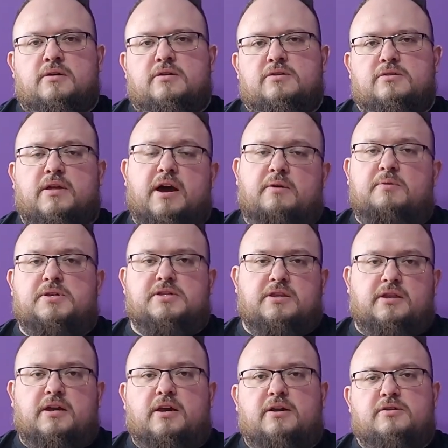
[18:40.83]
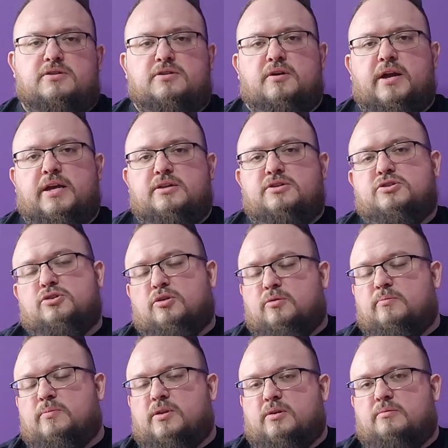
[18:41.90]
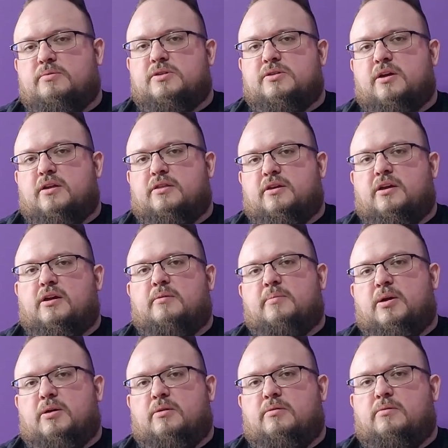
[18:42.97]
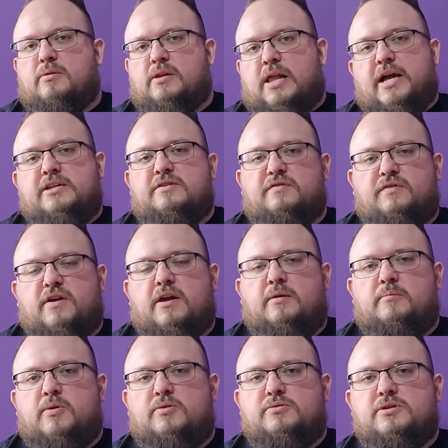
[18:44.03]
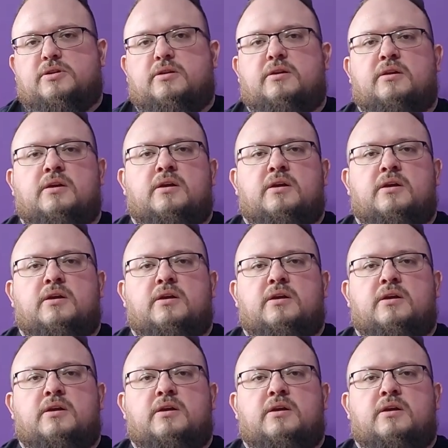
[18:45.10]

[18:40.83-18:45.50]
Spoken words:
So that wasn't there. So I assumed there was nothing about classifying motion.